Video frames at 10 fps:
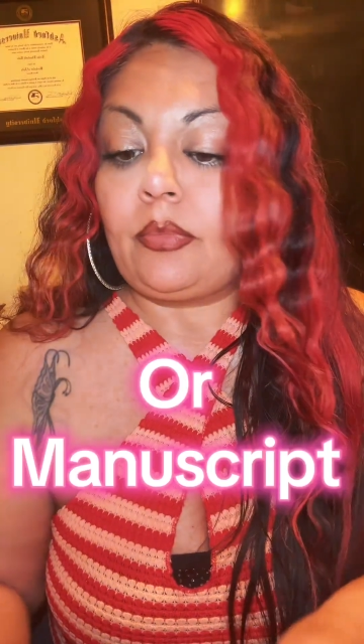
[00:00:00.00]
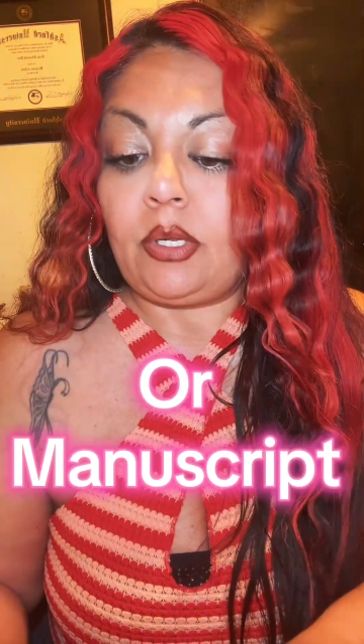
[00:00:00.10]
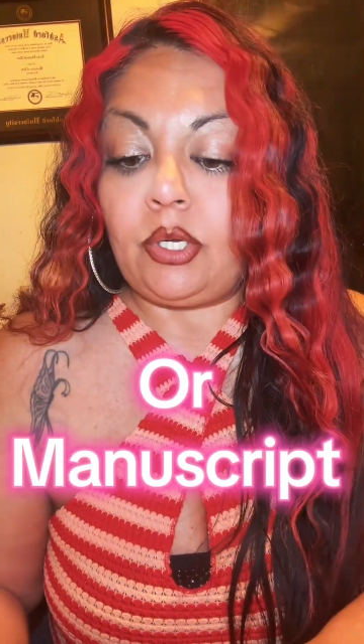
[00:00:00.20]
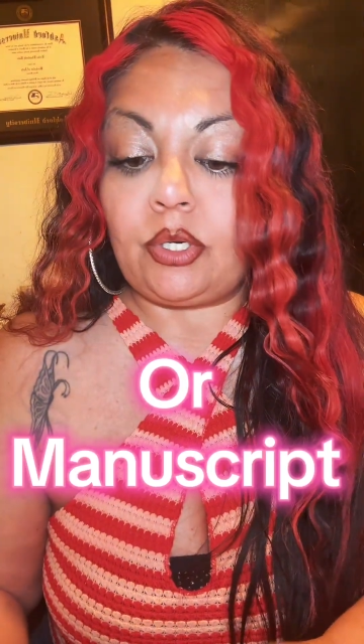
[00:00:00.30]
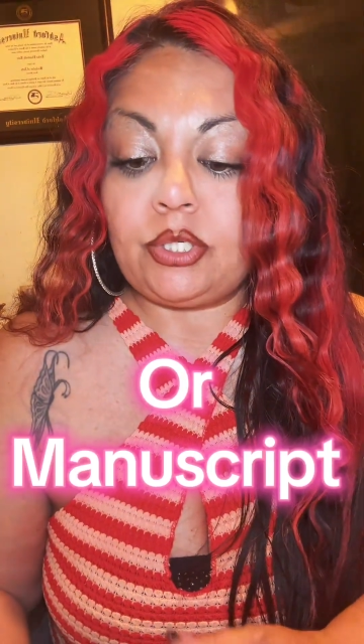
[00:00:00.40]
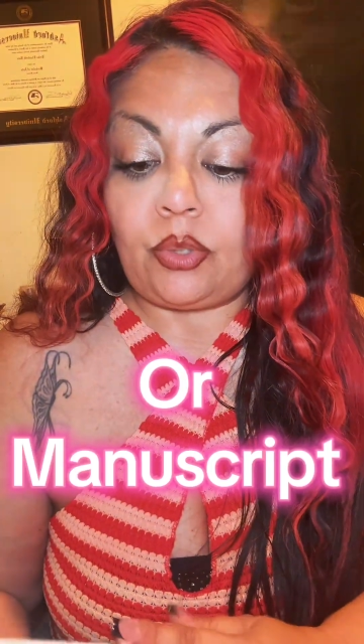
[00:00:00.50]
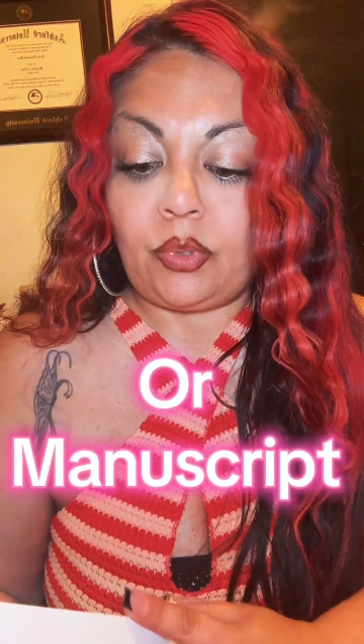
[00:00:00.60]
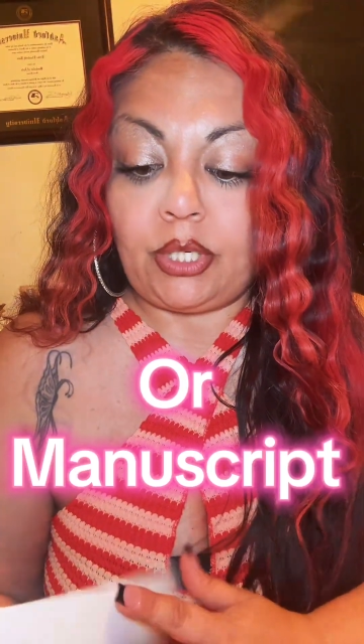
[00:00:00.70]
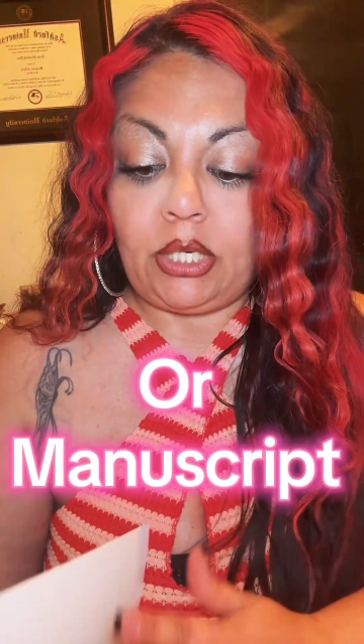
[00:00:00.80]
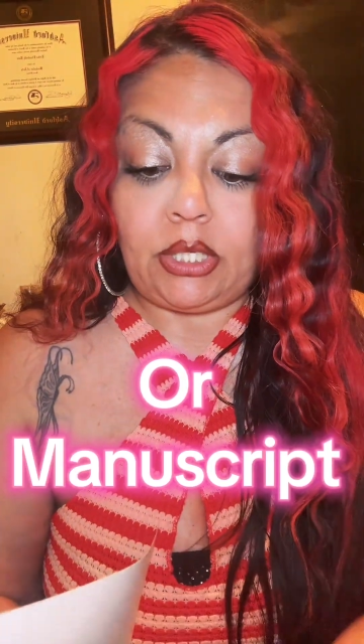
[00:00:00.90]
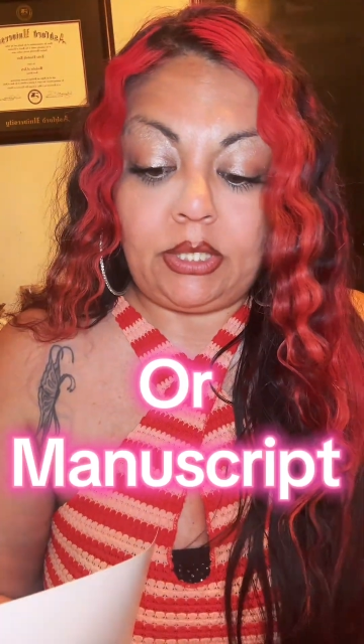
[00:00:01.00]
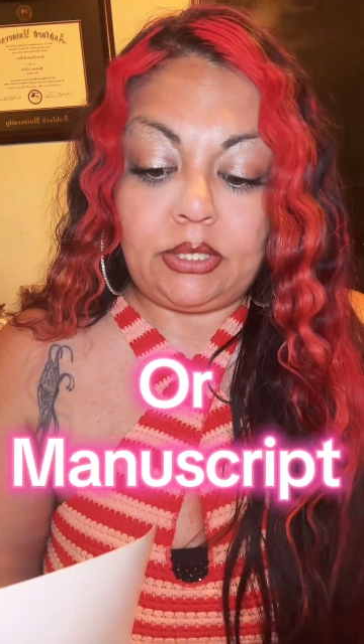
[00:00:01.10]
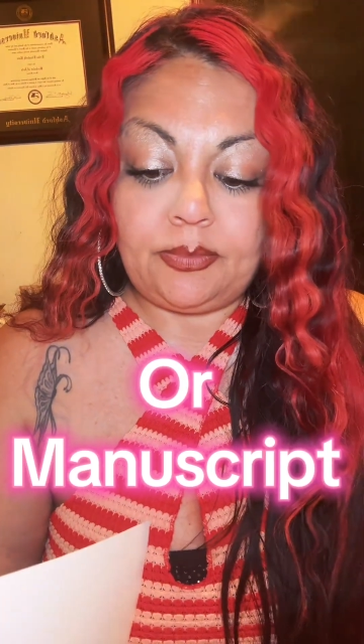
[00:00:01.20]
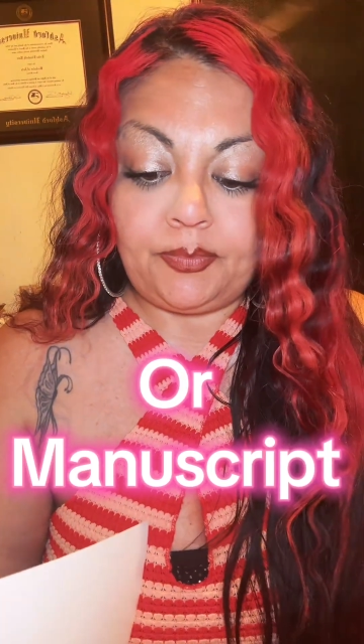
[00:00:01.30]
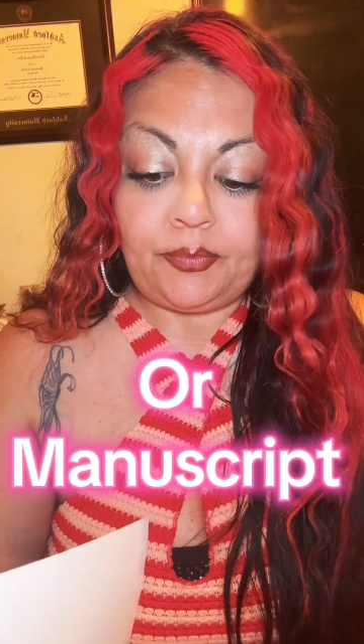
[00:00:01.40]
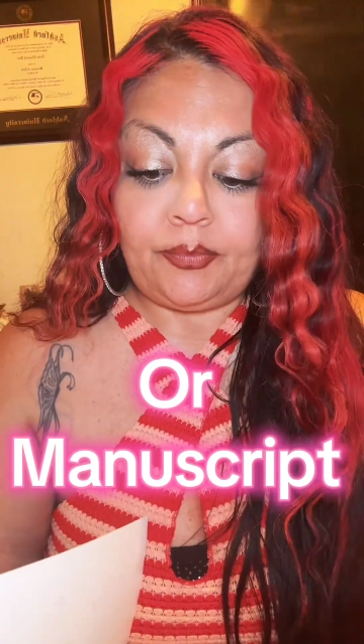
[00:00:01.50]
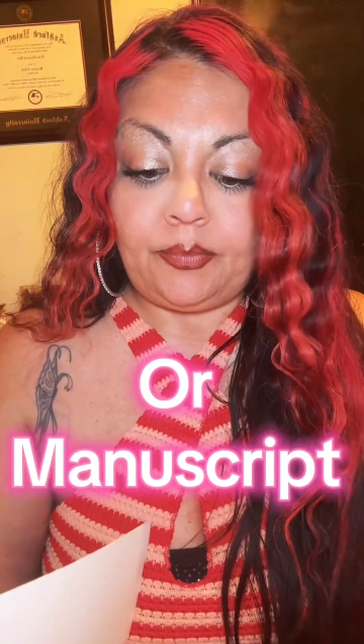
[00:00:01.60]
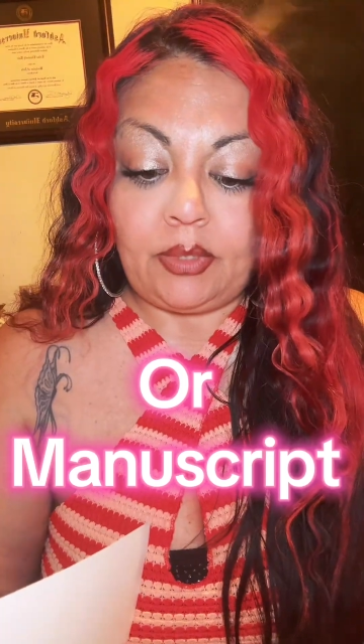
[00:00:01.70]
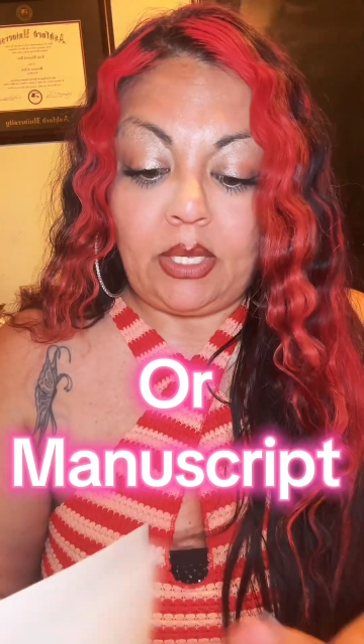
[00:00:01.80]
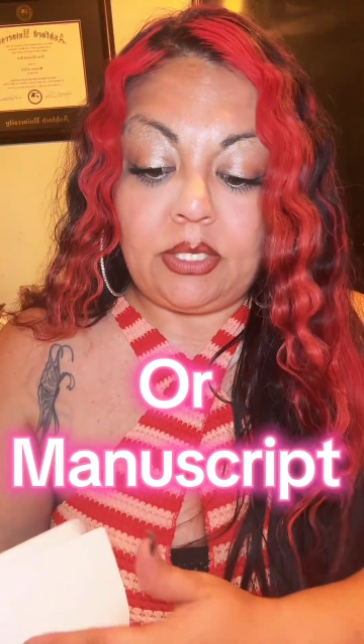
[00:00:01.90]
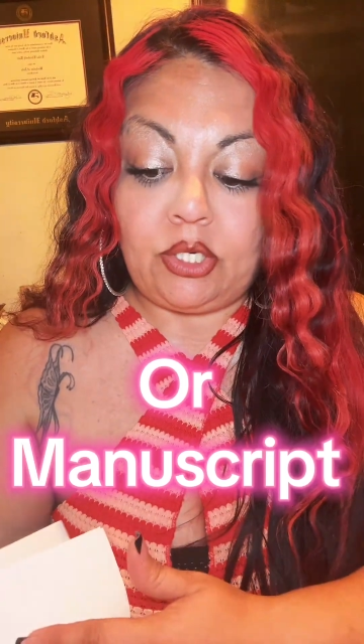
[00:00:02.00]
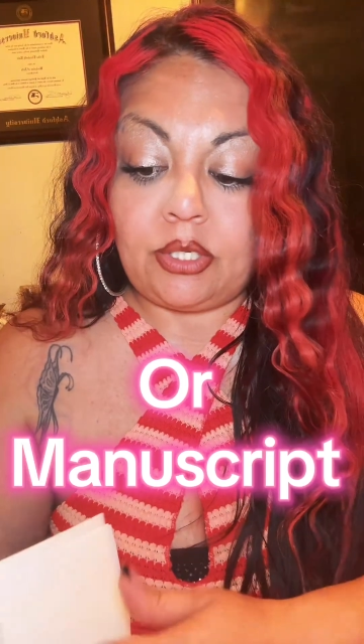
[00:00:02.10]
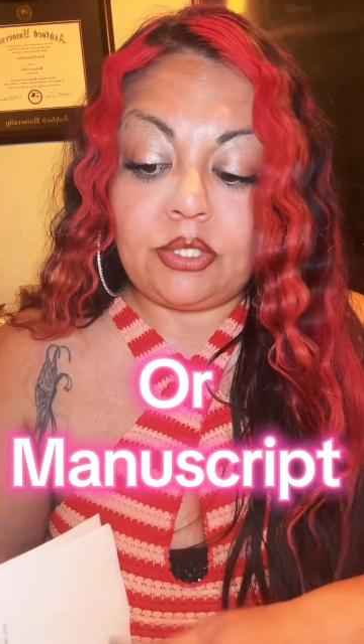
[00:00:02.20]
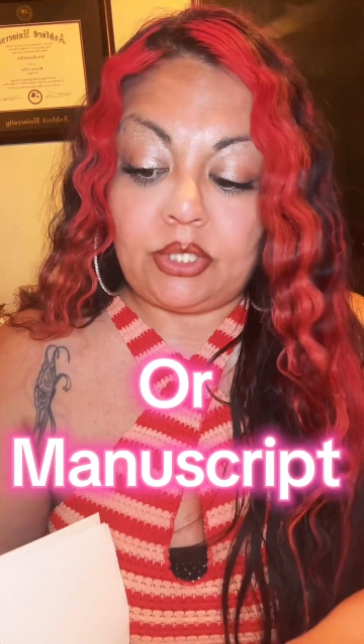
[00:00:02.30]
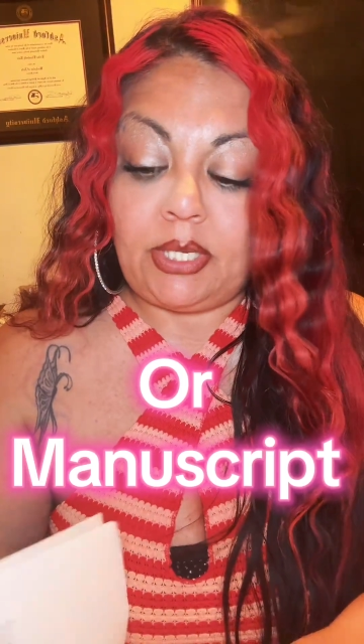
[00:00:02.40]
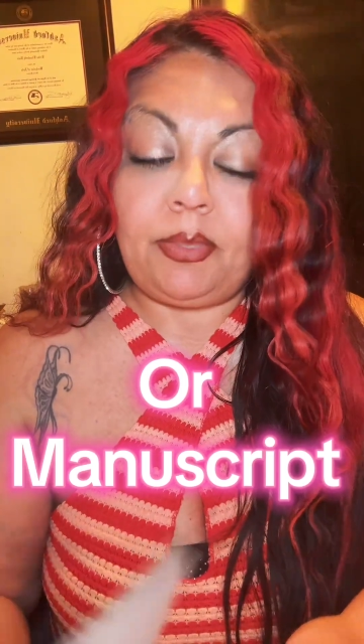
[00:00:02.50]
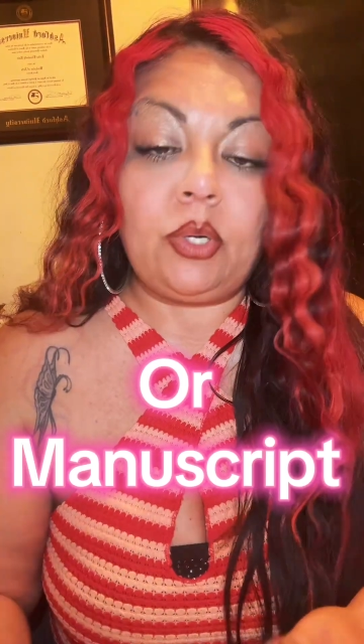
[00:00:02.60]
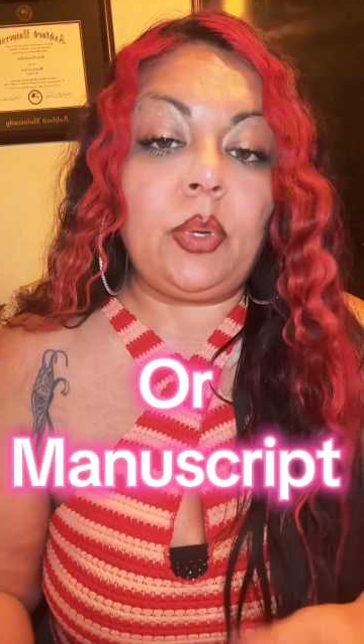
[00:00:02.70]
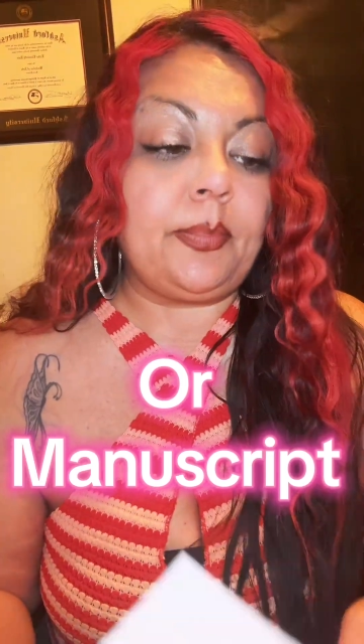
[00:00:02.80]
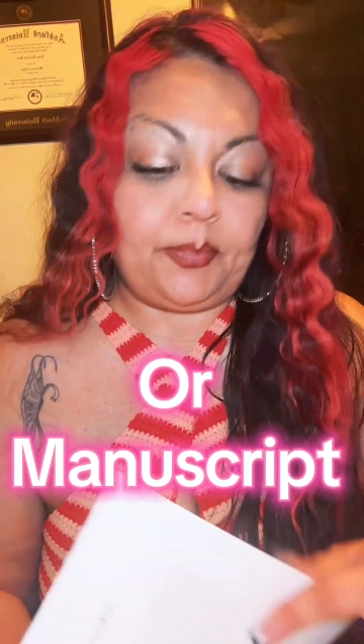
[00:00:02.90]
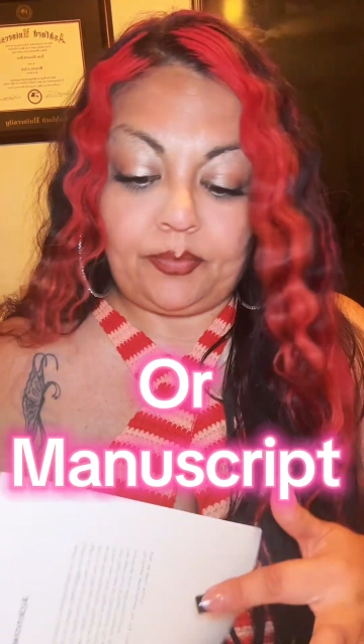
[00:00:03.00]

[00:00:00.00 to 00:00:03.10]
You're gonna start working on it, and then you're gonna start typing away,